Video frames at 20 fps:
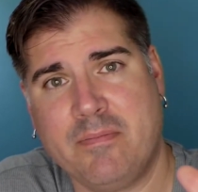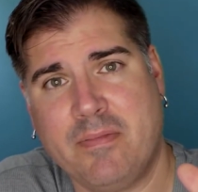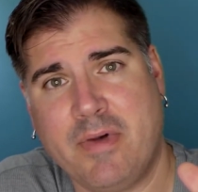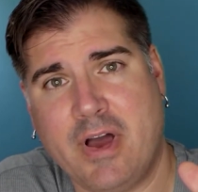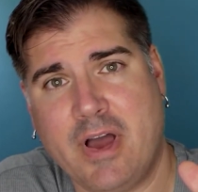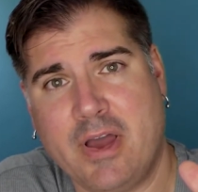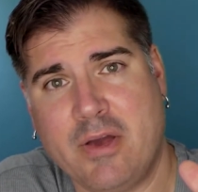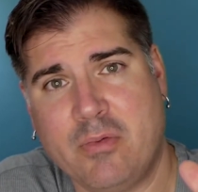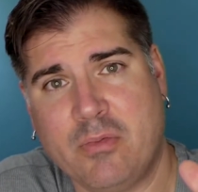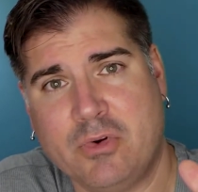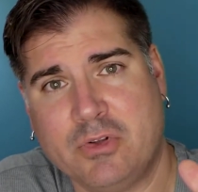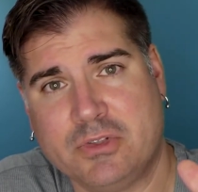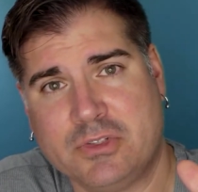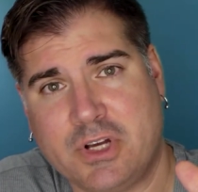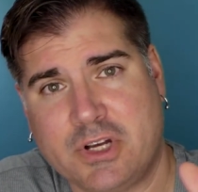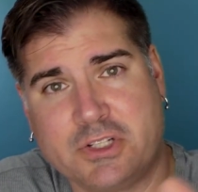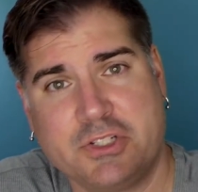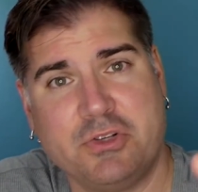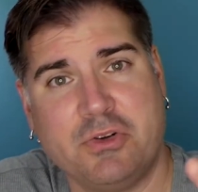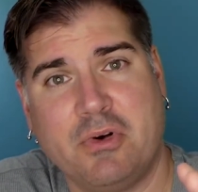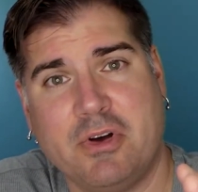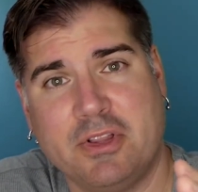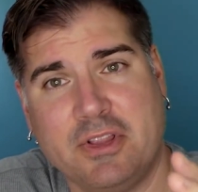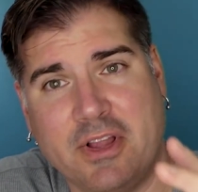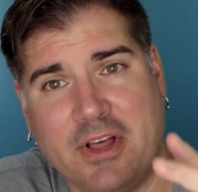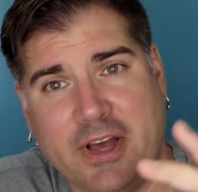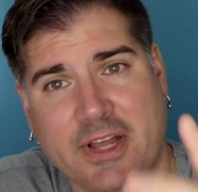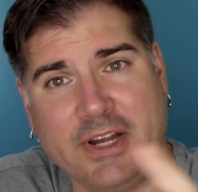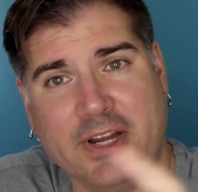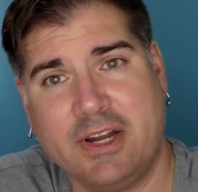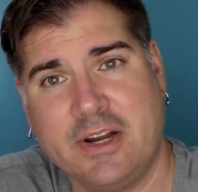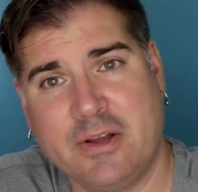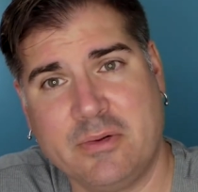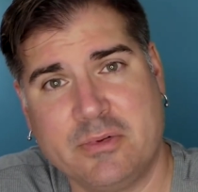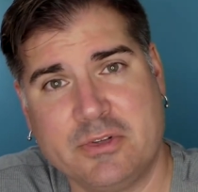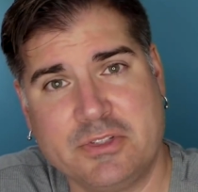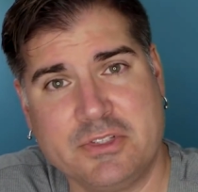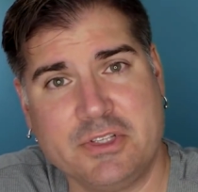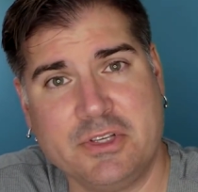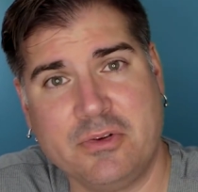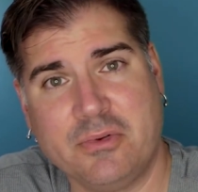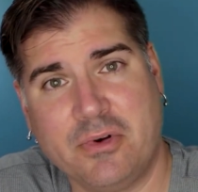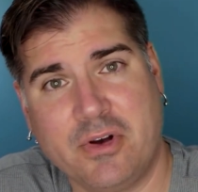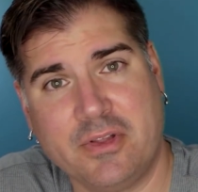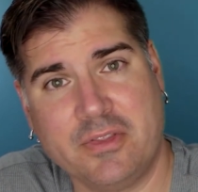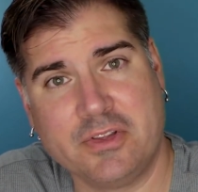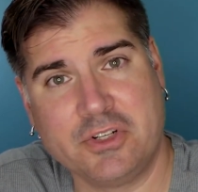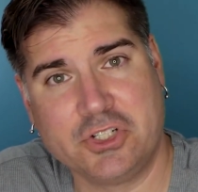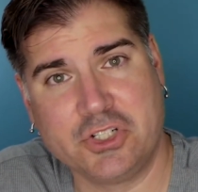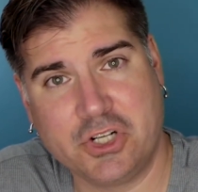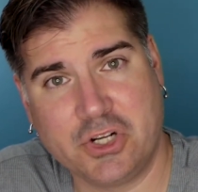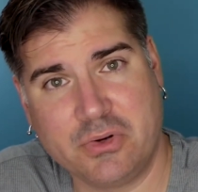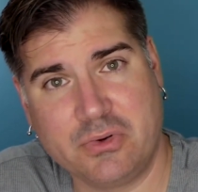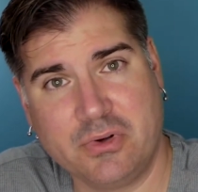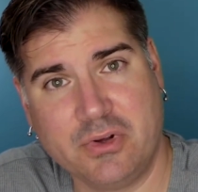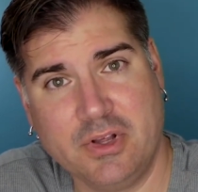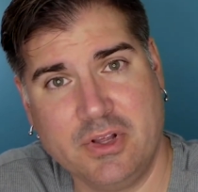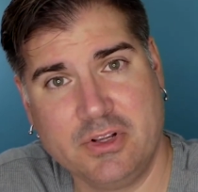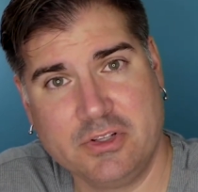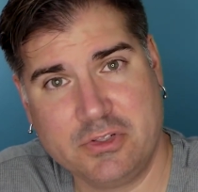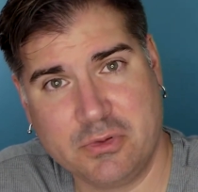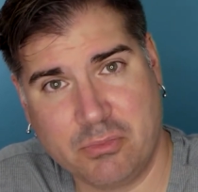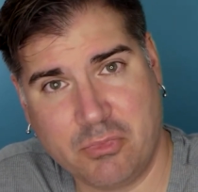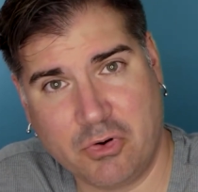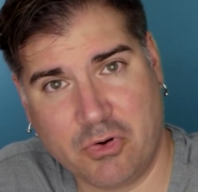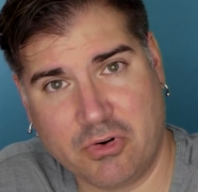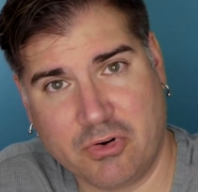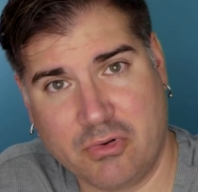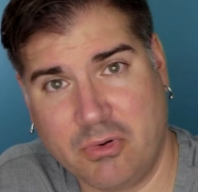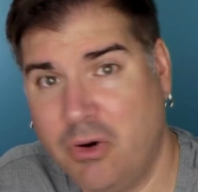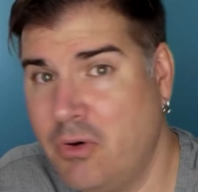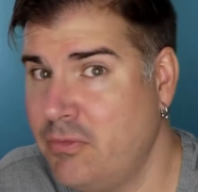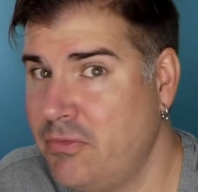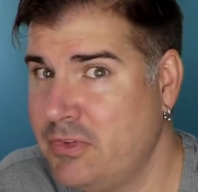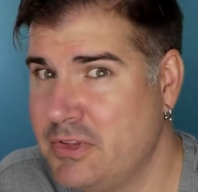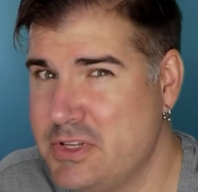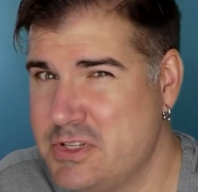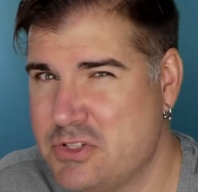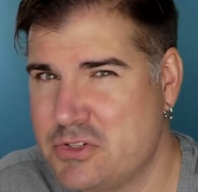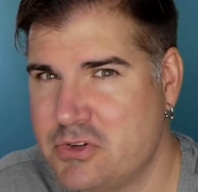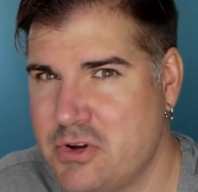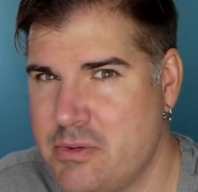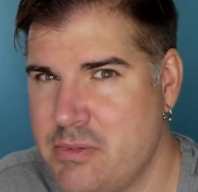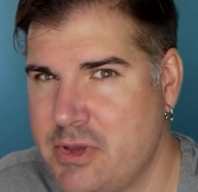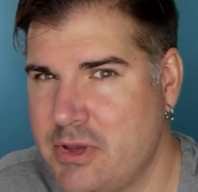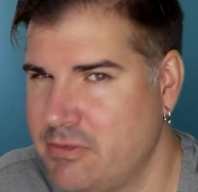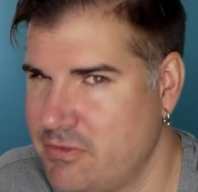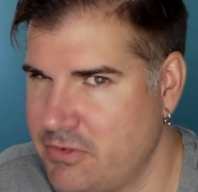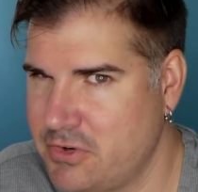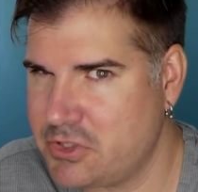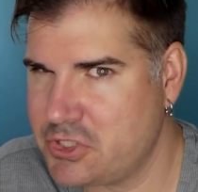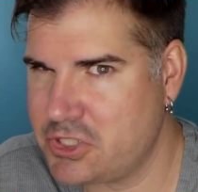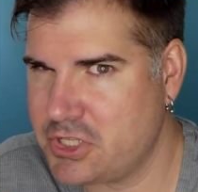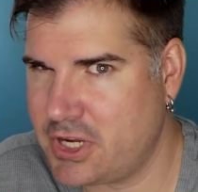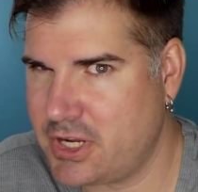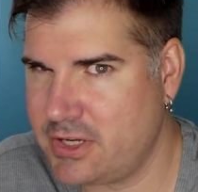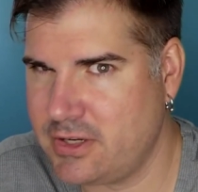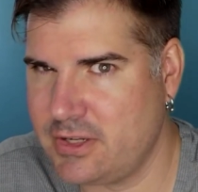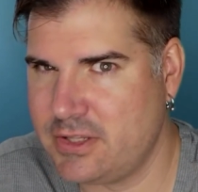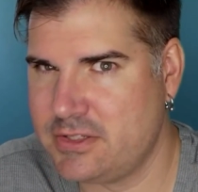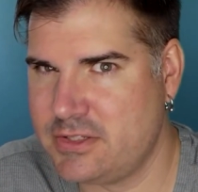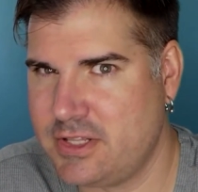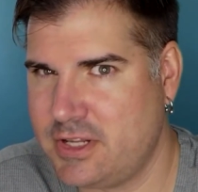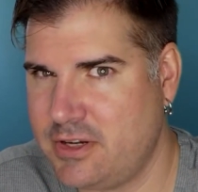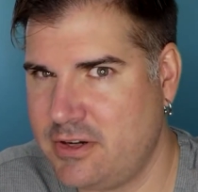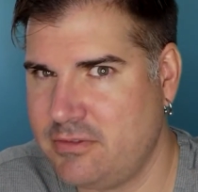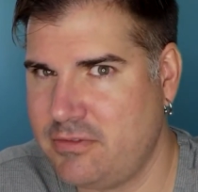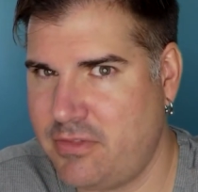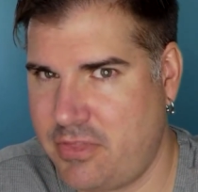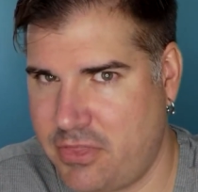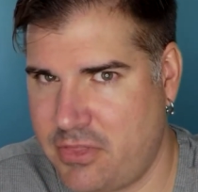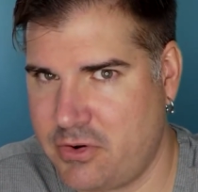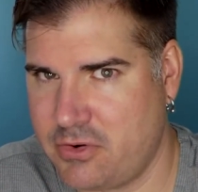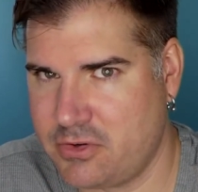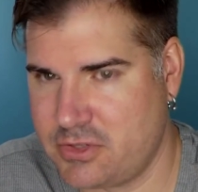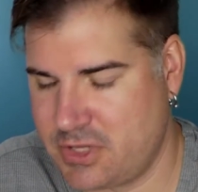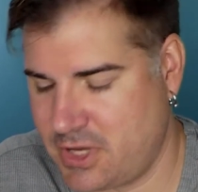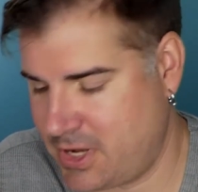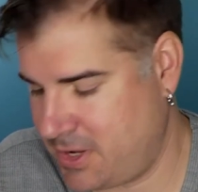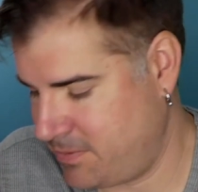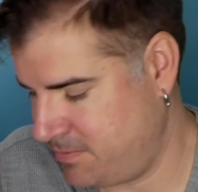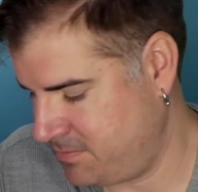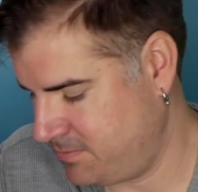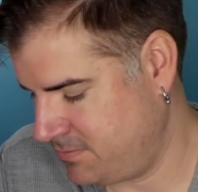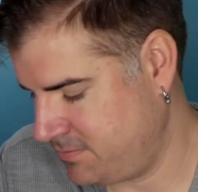I will talk to you online and I will see you on the show tomorrow, hopefully streaming first shot instead of third time.